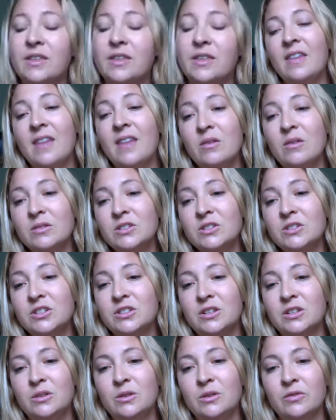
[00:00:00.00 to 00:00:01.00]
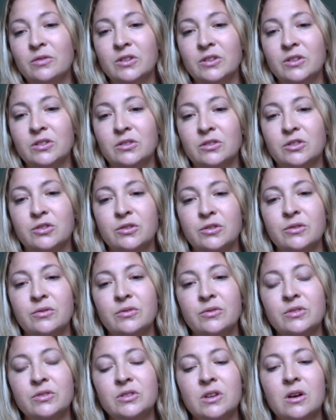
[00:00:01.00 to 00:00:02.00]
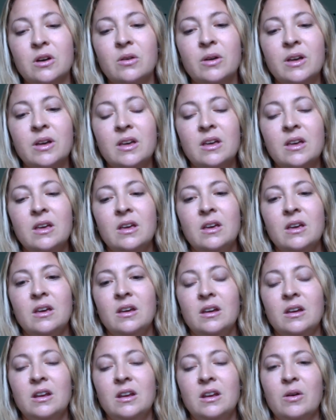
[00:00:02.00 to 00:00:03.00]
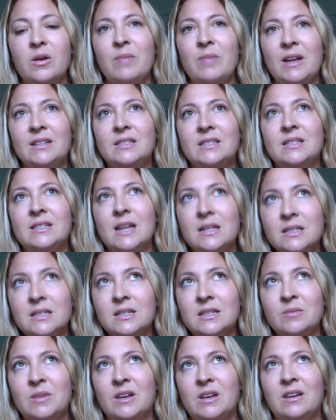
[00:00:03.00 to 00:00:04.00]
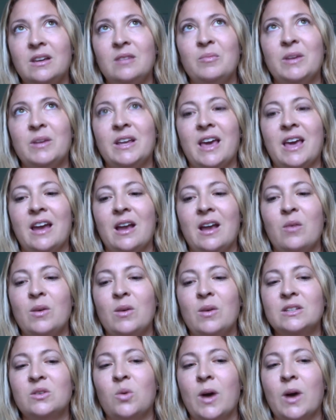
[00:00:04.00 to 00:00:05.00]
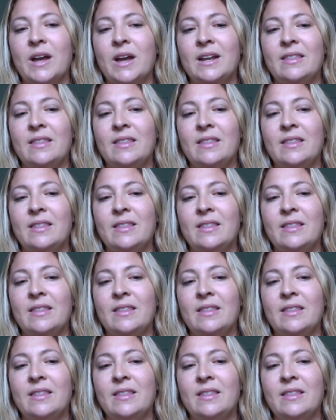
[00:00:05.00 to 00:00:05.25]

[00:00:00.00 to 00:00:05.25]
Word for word: And that was just a universal truth. So you know, it made sense to me, but again, I wasn't quite in that